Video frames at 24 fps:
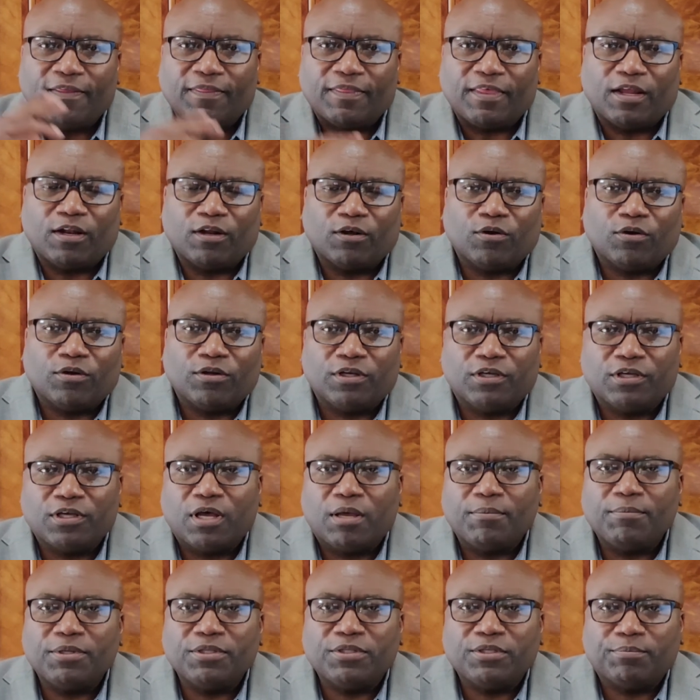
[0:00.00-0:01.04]
that are going to
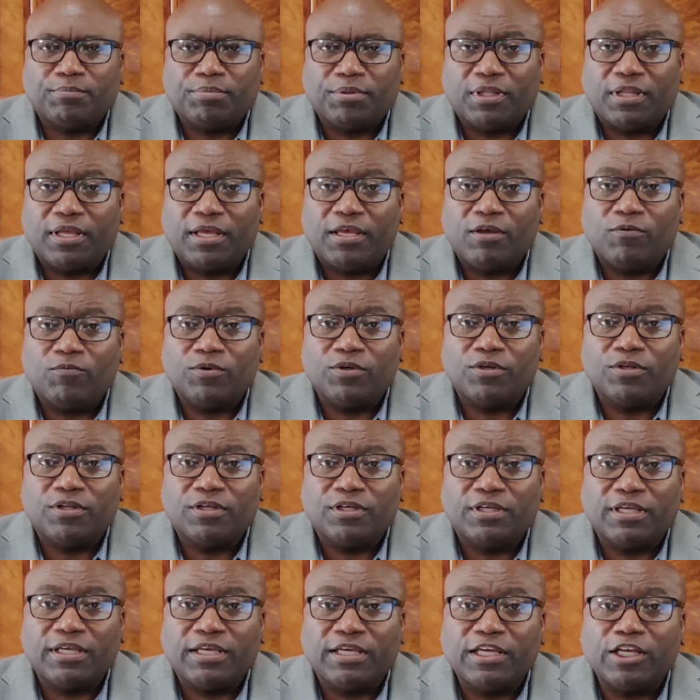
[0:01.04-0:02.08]
come into play when you're
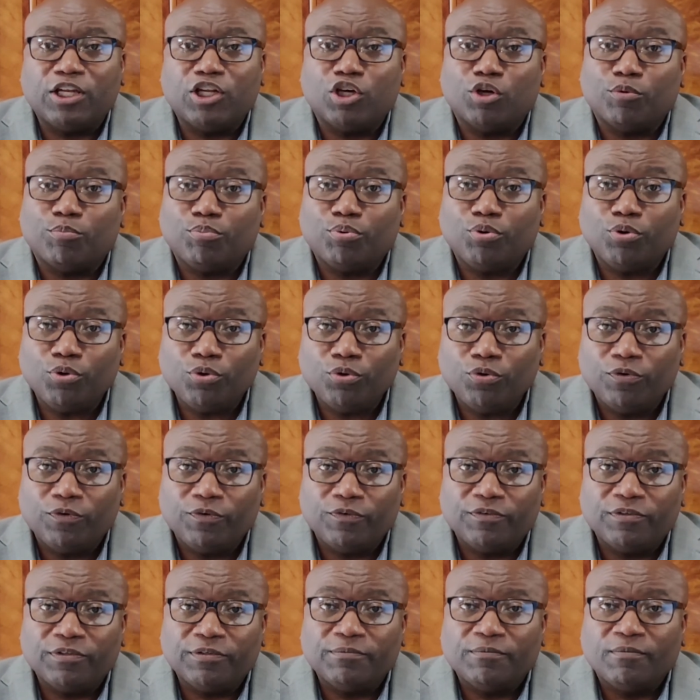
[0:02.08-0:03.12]
looking at getting
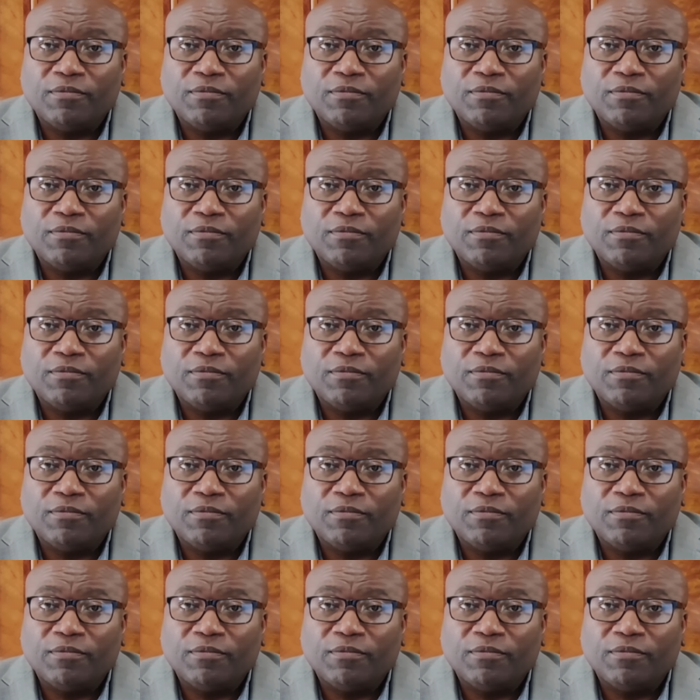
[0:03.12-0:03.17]
approved